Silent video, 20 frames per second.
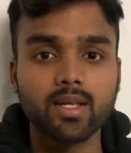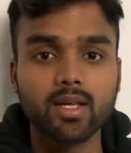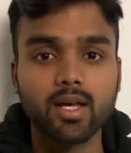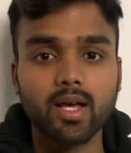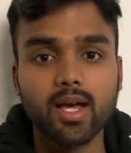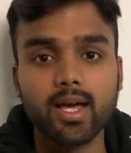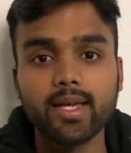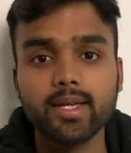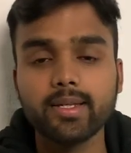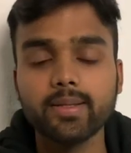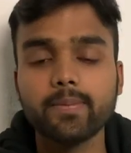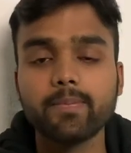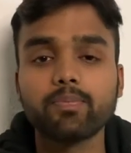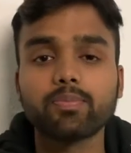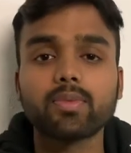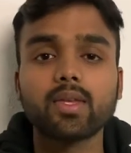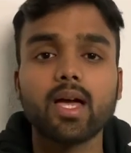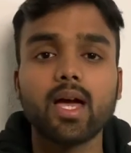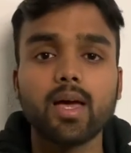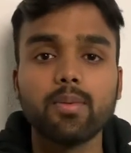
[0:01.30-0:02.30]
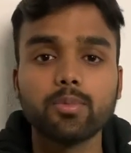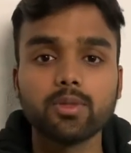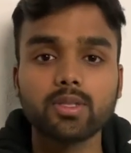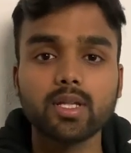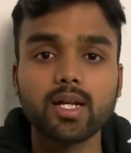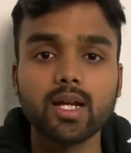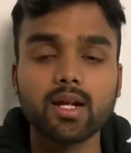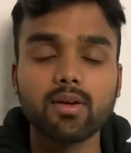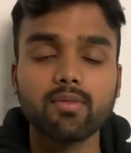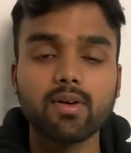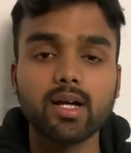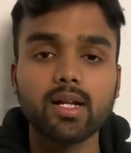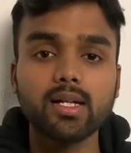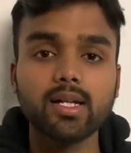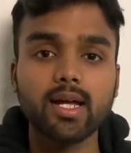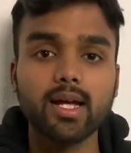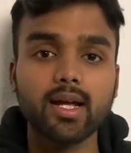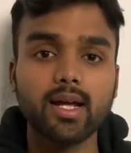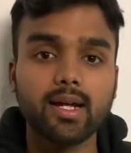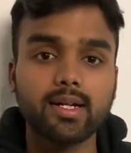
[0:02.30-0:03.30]
Hi, I'm Uday Gawal
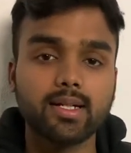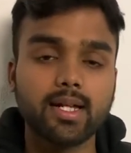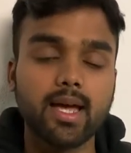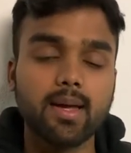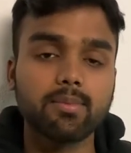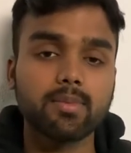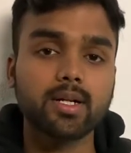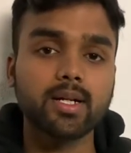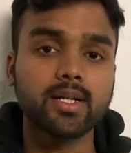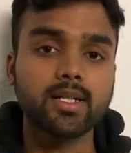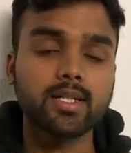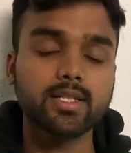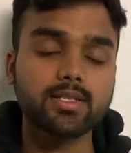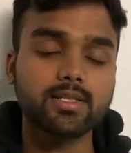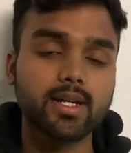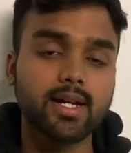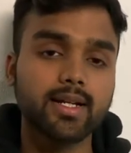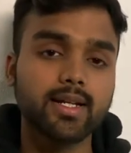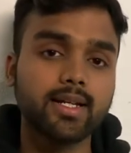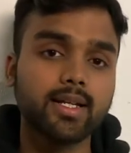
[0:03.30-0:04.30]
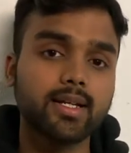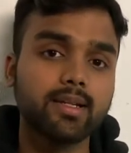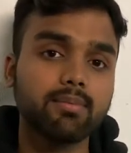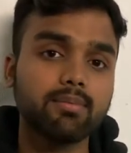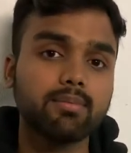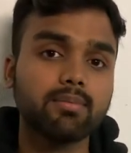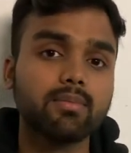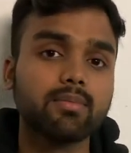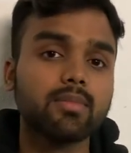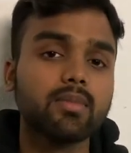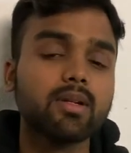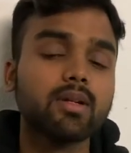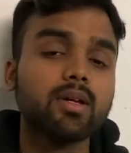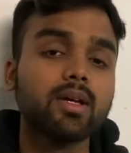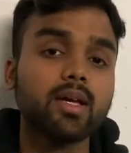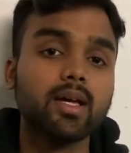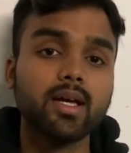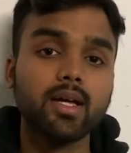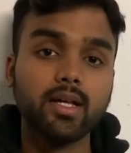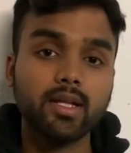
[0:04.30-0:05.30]
and I am currently studying in
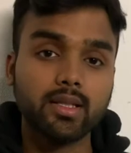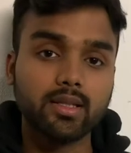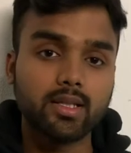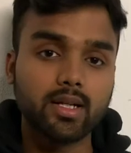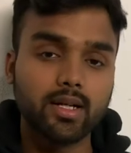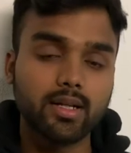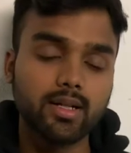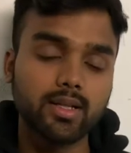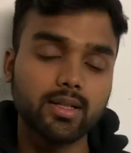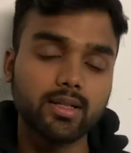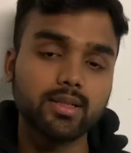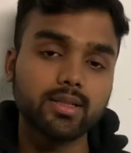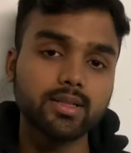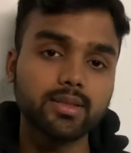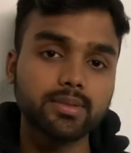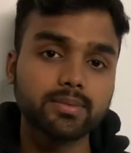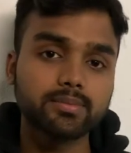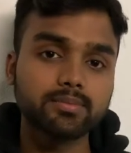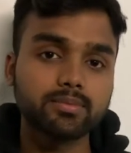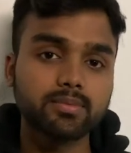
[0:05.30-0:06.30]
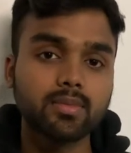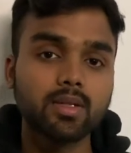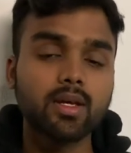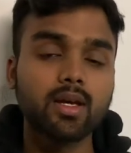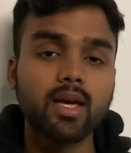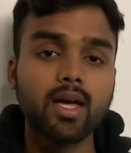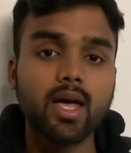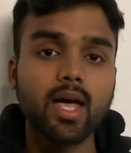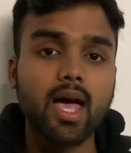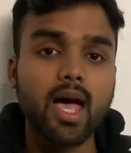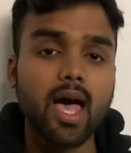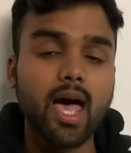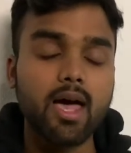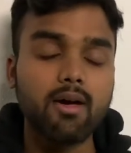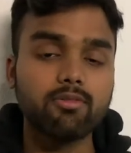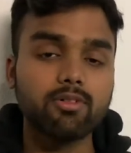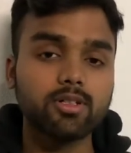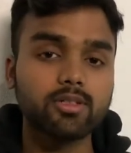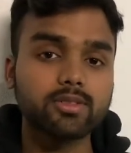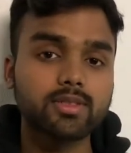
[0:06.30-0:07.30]
third year. I
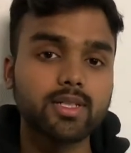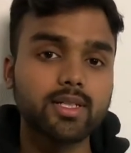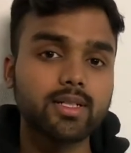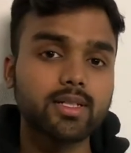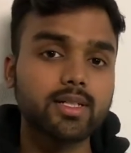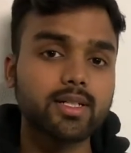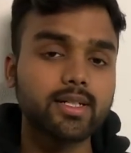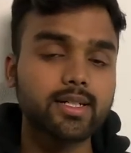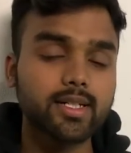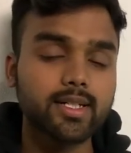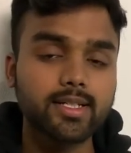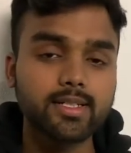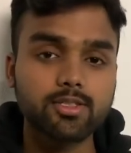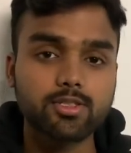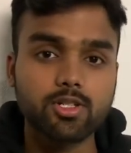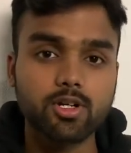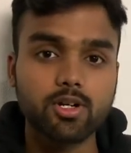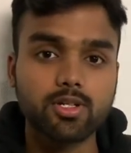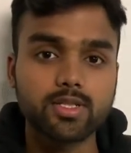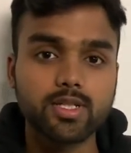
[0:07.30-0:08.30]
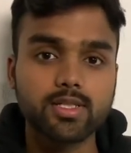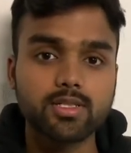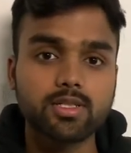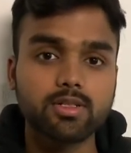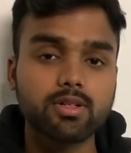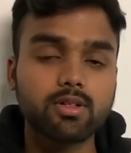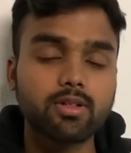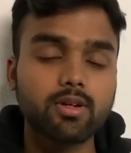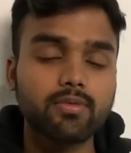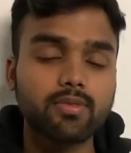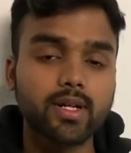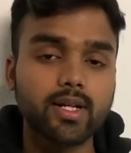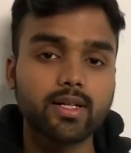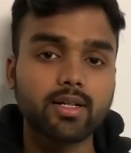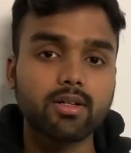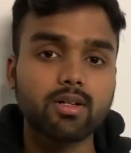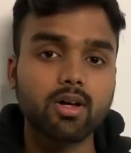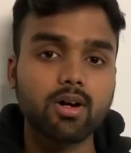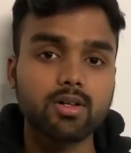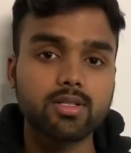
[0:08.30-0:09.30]
have also interned at George Institute of
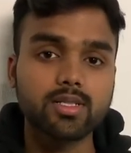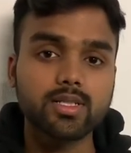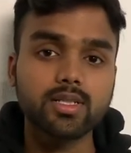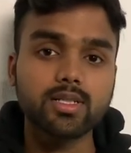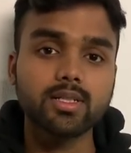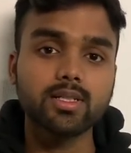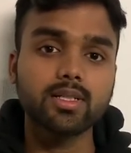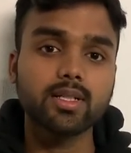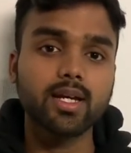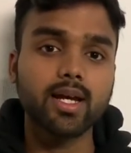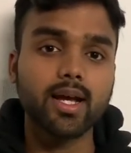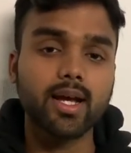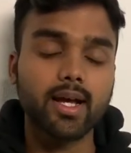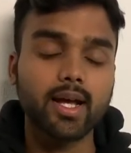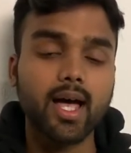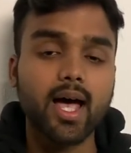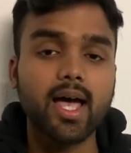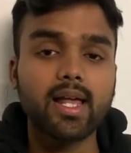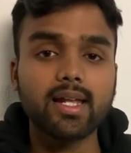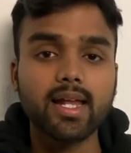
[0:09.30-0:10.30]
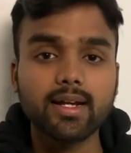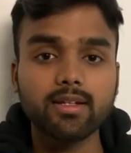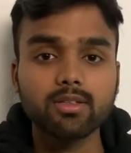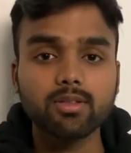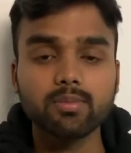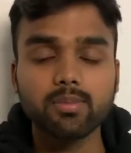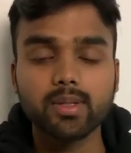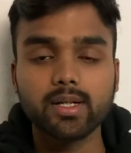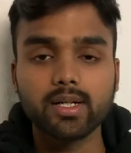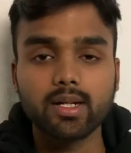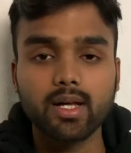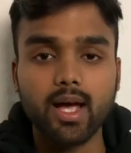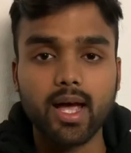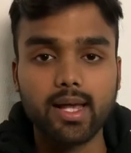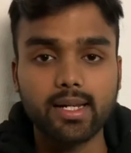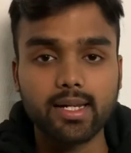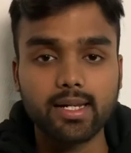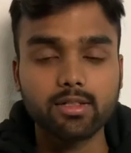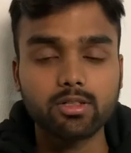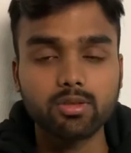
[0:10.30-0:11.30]
Technology. I like
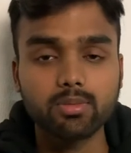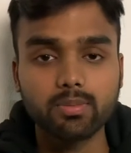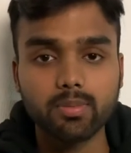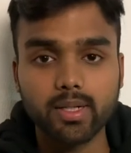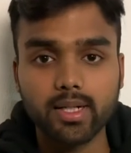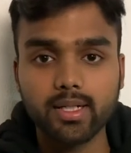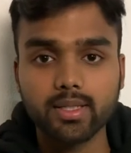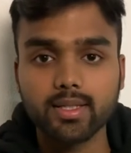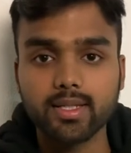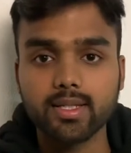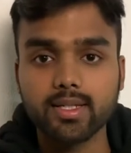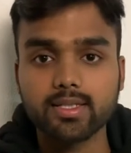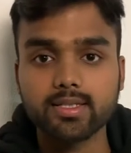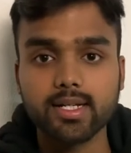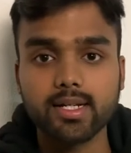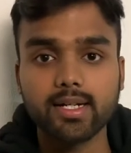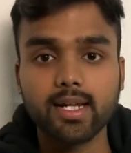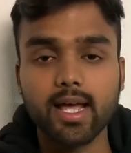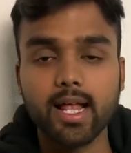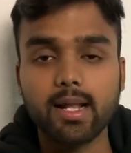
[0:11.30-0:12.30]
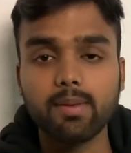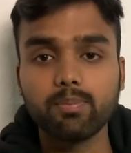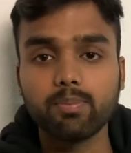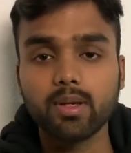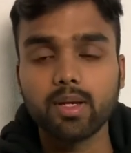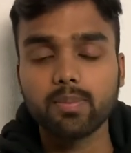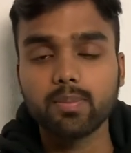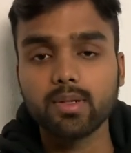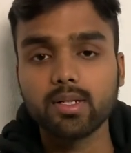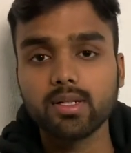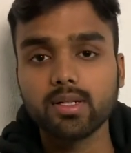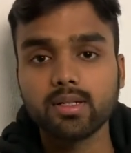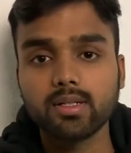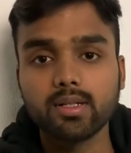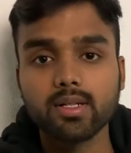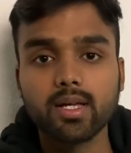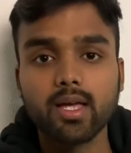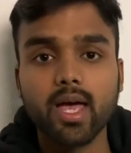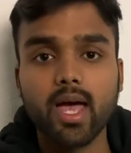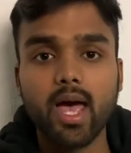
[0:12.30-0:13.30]
to build things and help people.
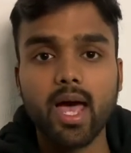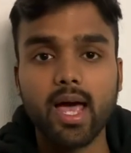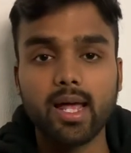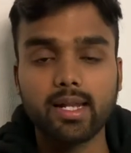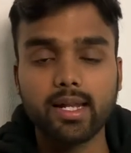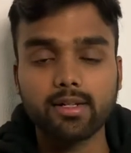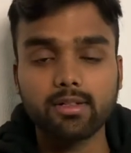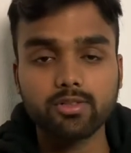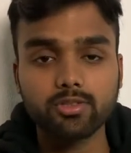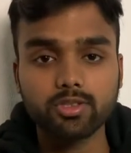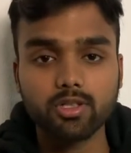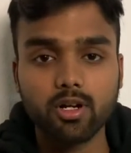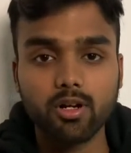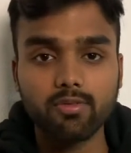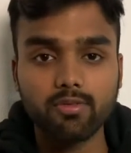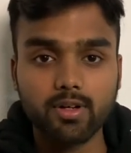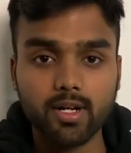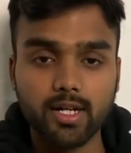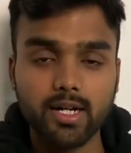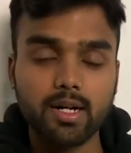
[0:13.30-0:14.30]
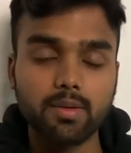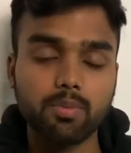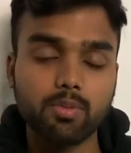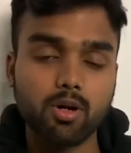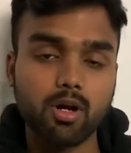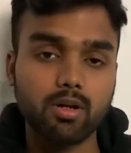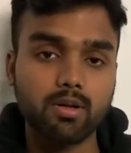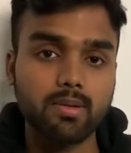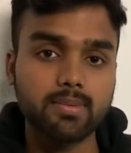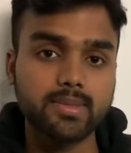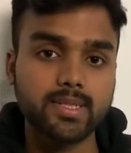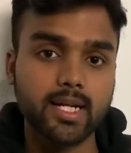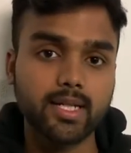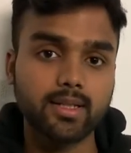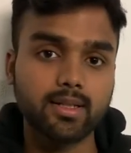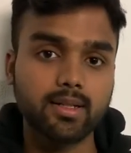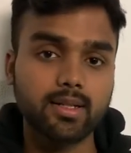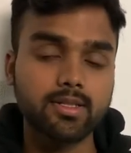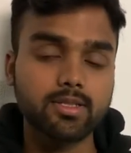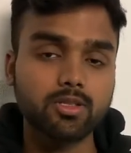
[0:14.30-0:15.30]
I like to solve current problems rather
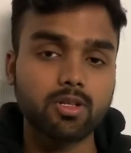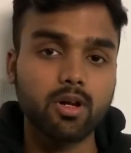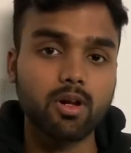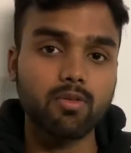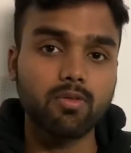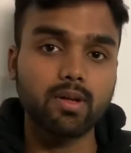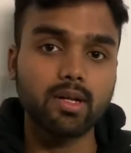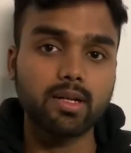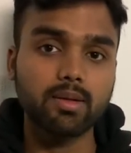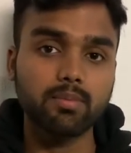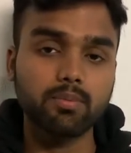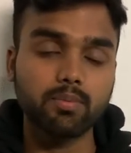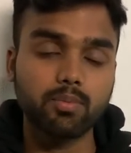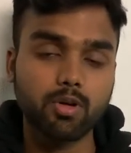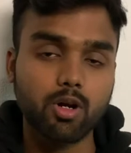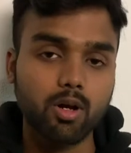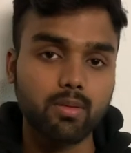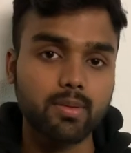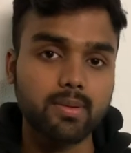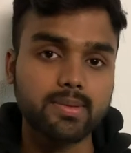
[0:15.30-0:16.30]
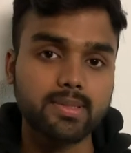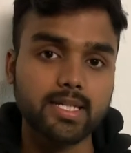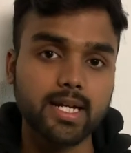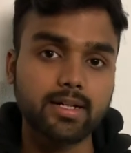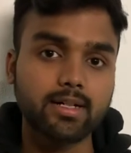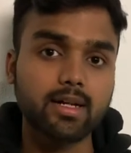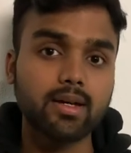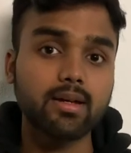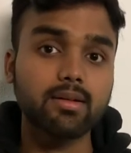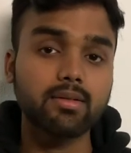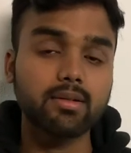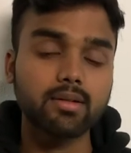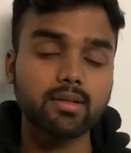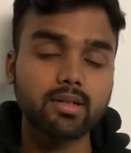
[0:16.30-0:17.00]
than solving problems that are